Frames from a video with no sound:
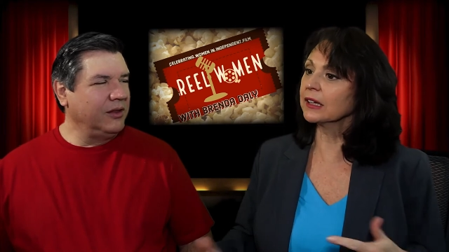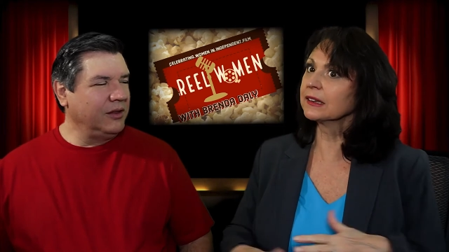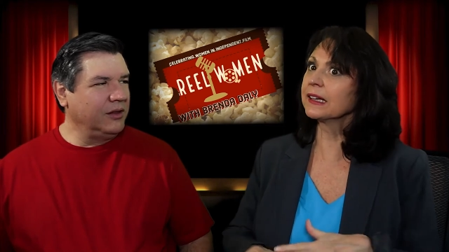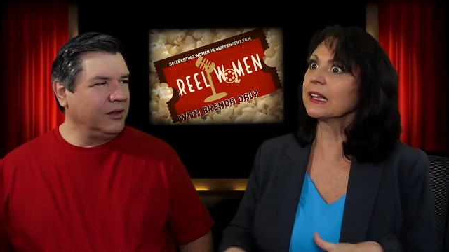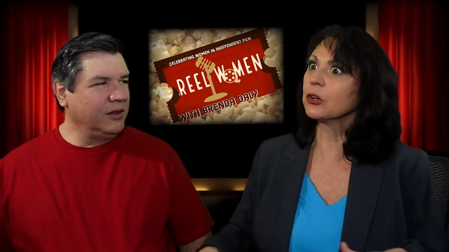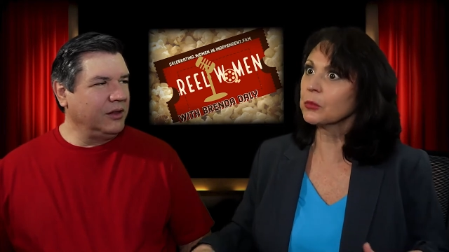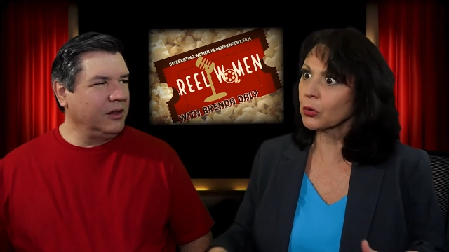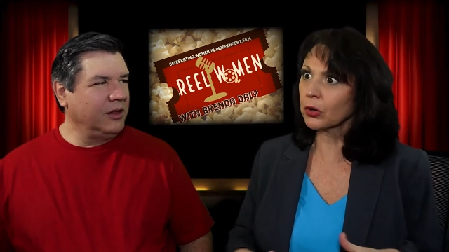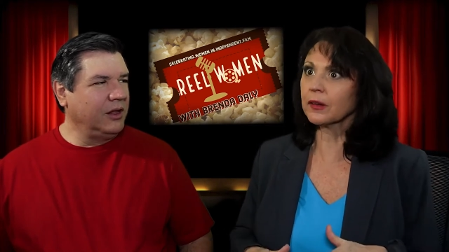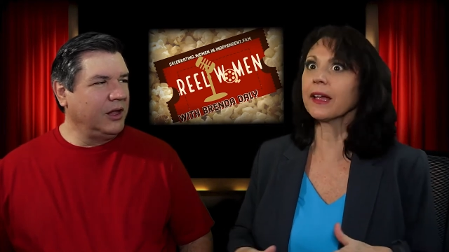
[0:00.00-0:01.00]
Speaker 1: little
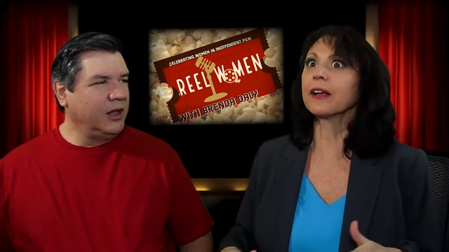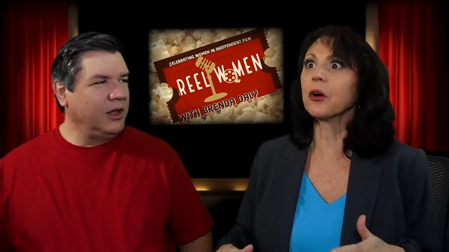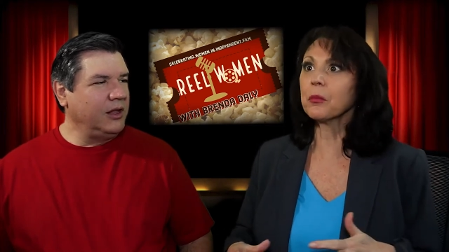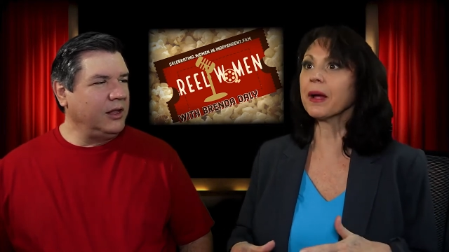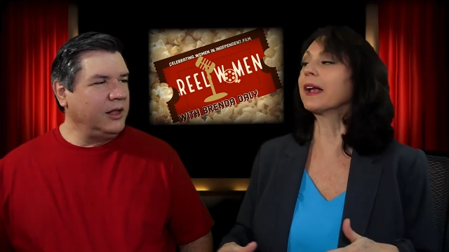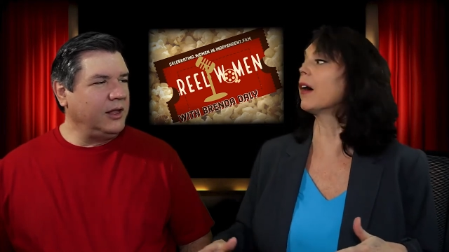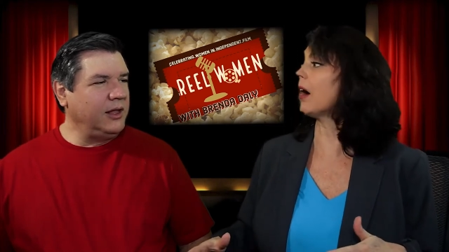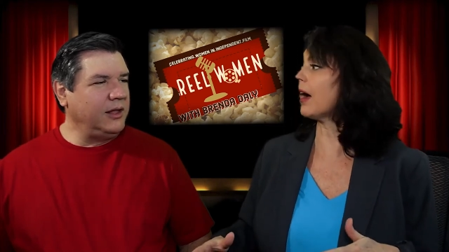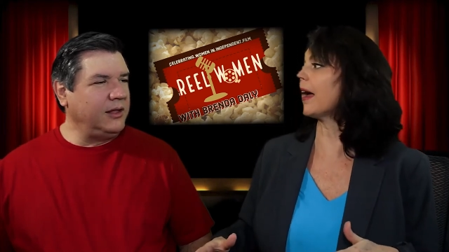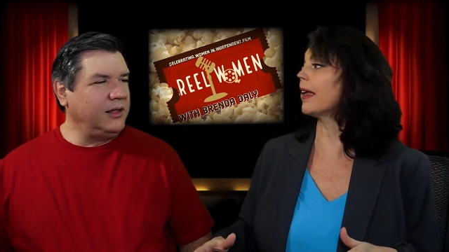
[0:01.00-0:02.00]
more like, oh my
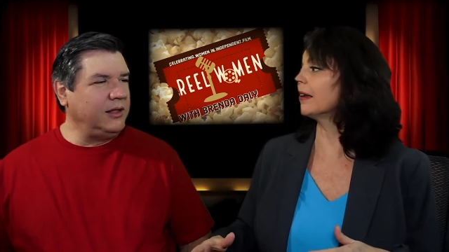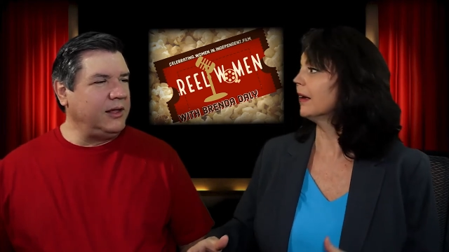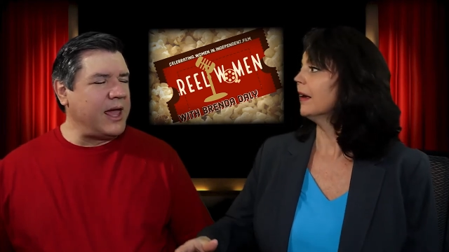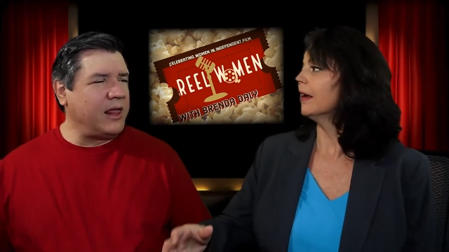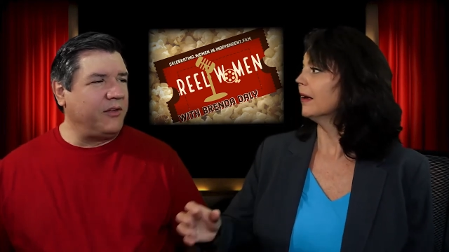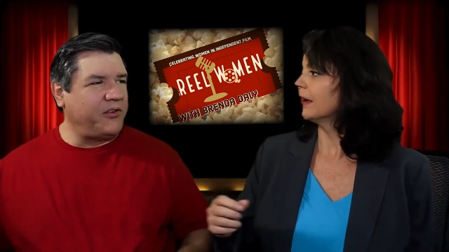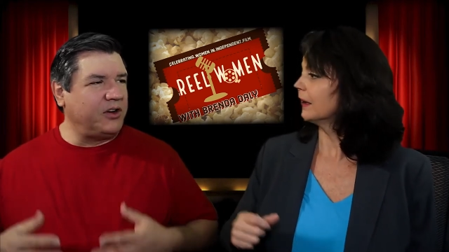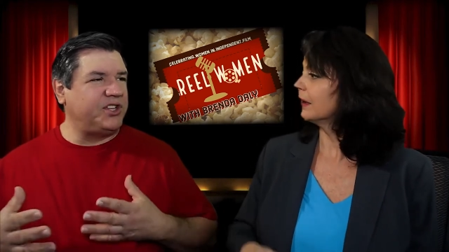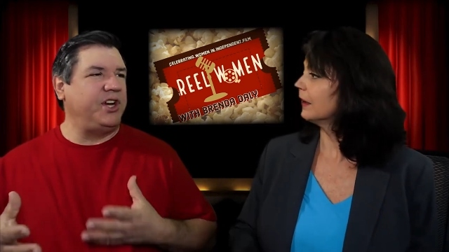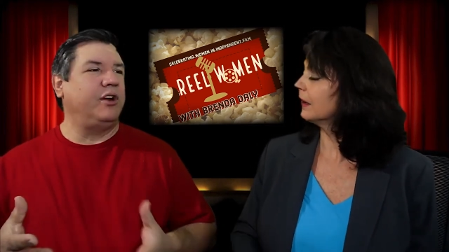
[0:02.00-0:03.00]
God.
Speaker 2: Yeah, the
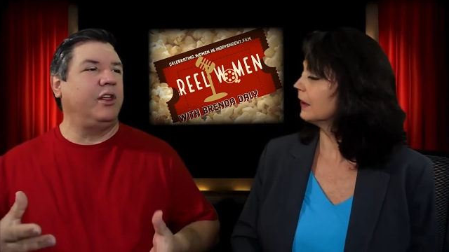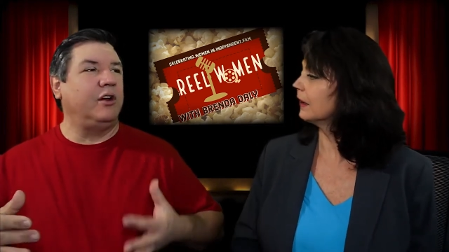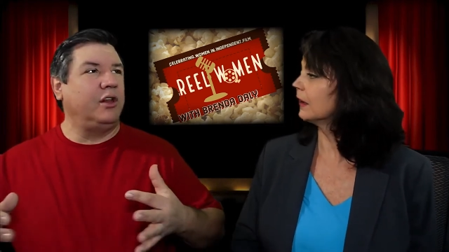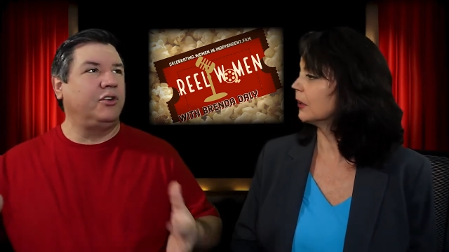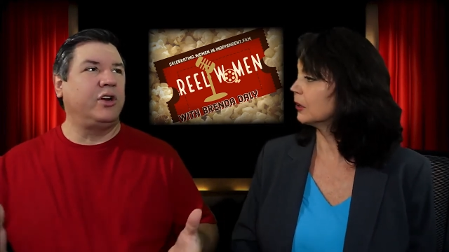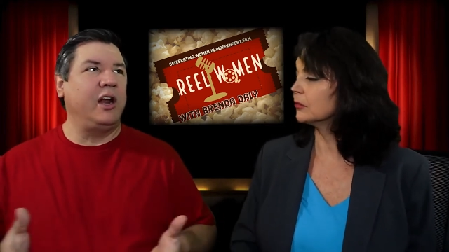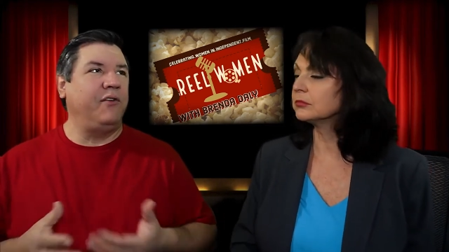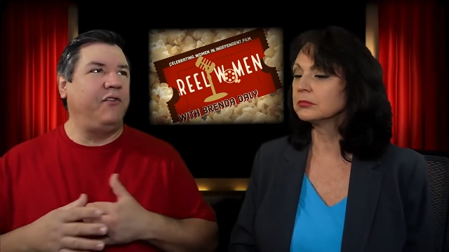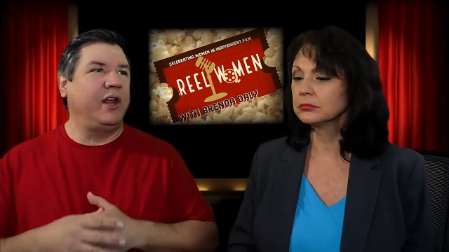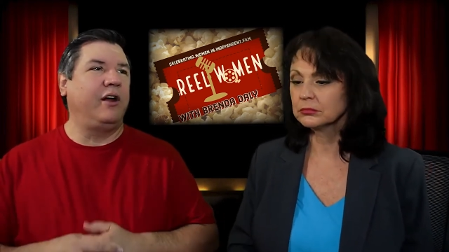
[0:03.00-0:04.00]
first year they're, they're trying to
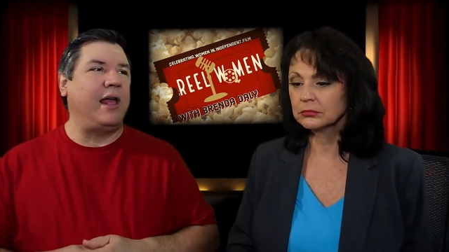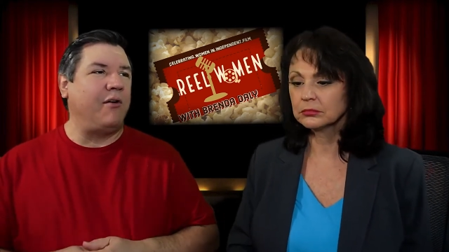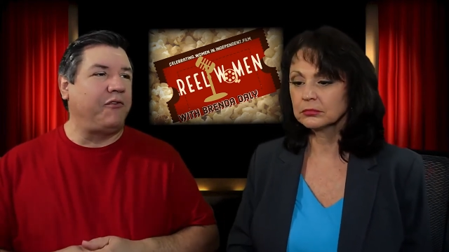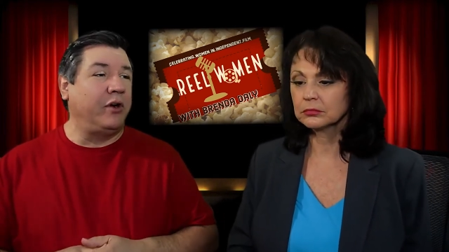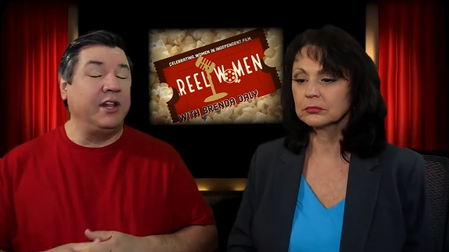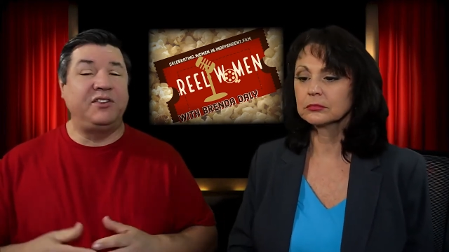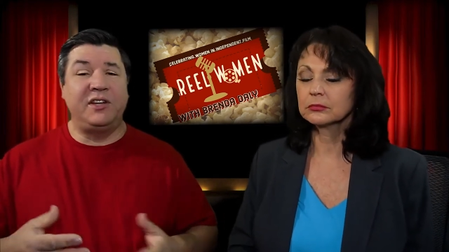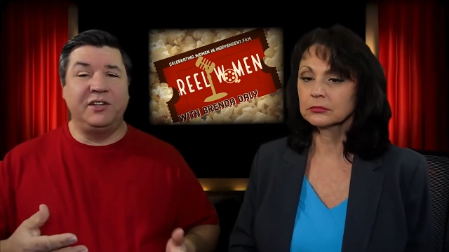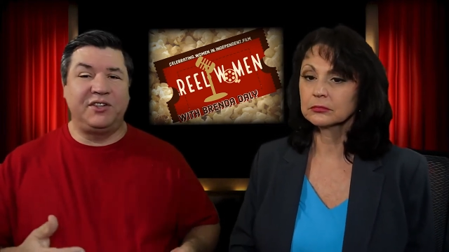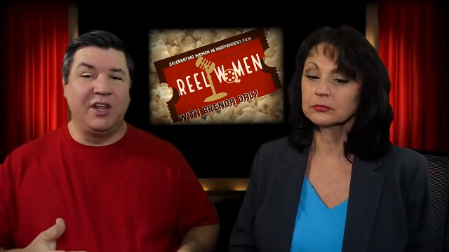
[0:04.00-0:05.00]
figure it out. For
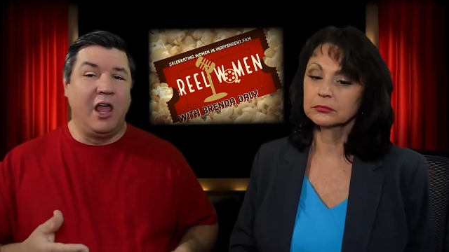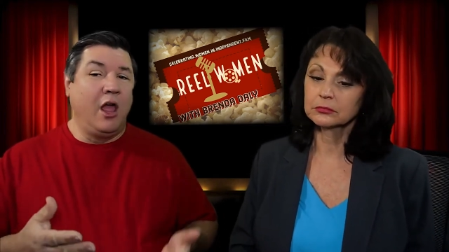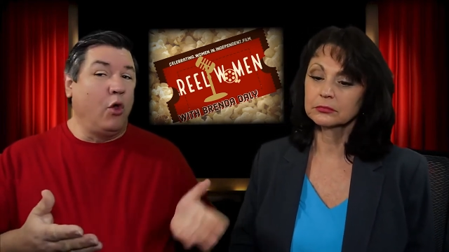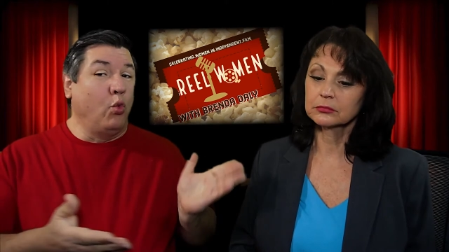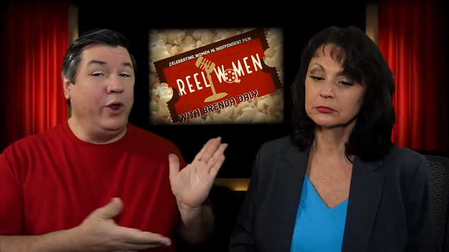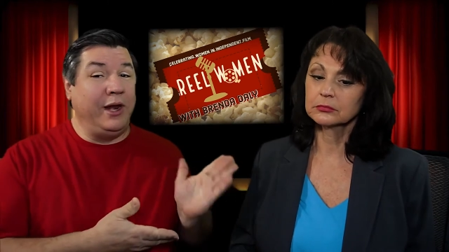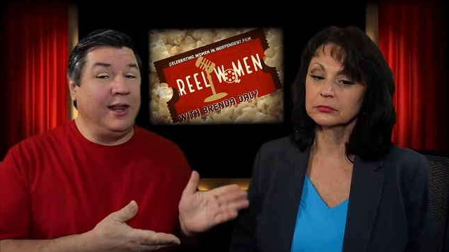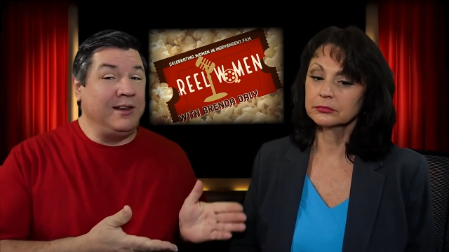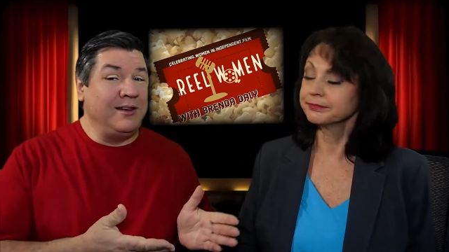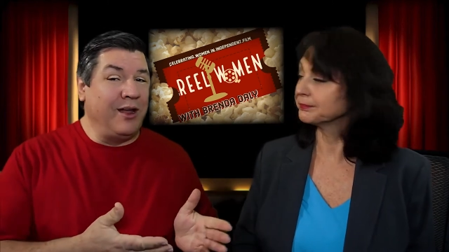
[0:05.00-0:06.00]
instance, we
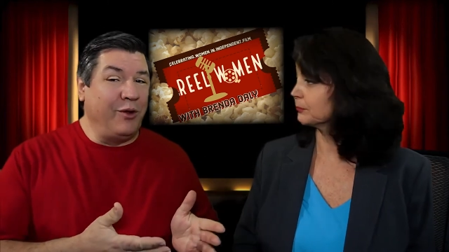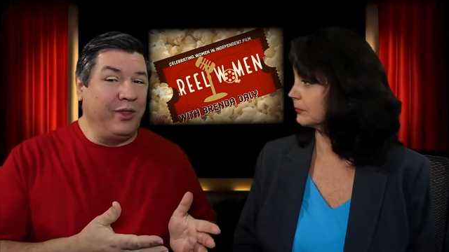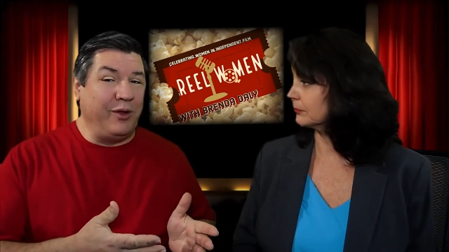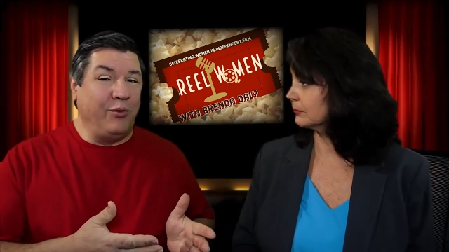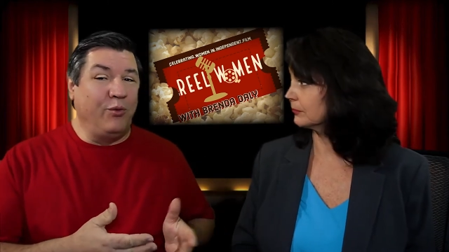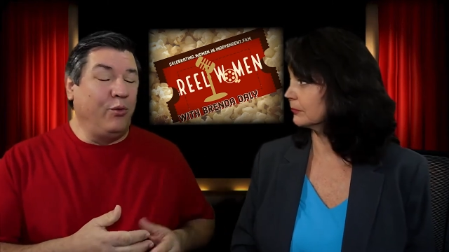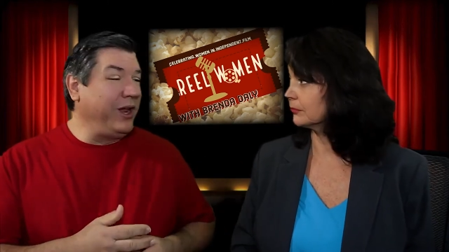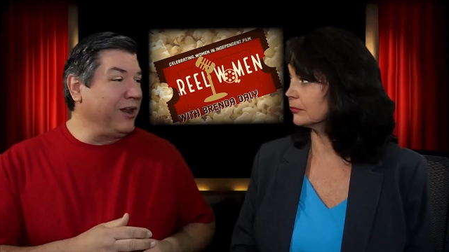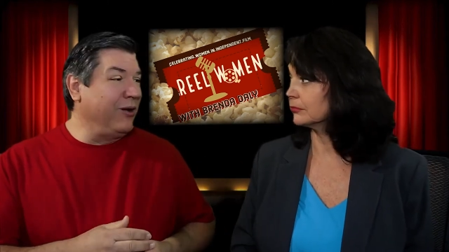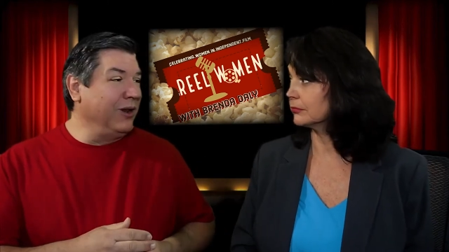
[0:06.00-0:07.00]
didn't know that we
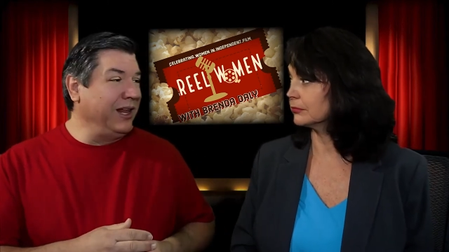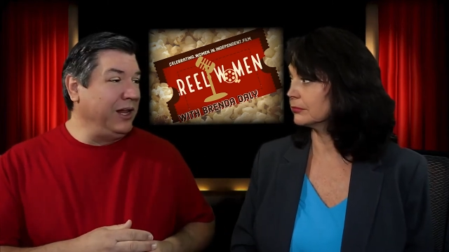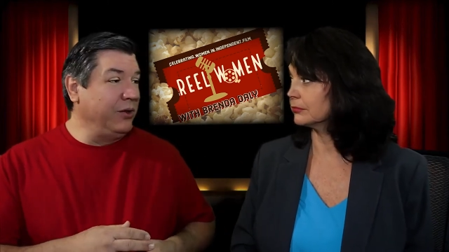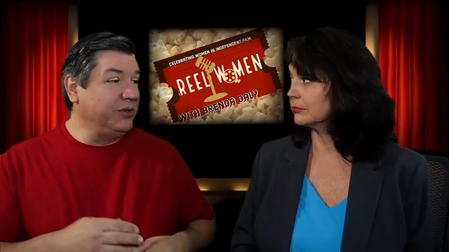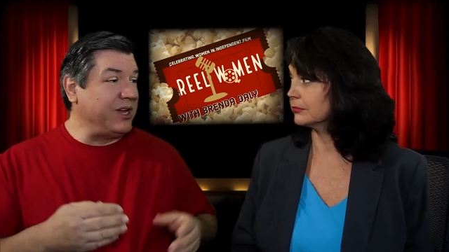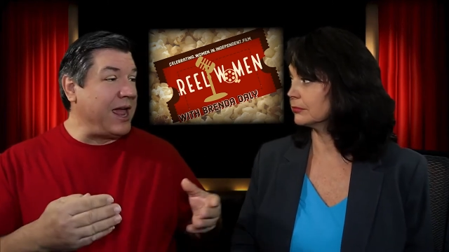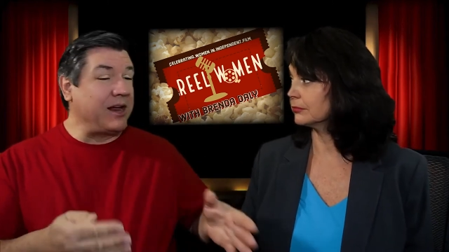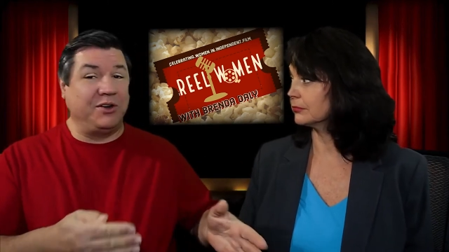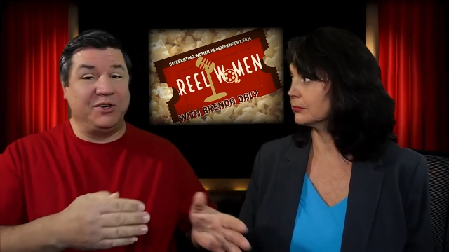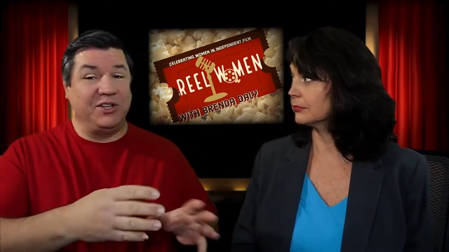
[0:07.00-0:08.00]
could only use
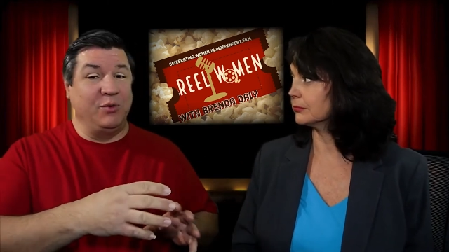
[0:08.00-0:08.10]
actors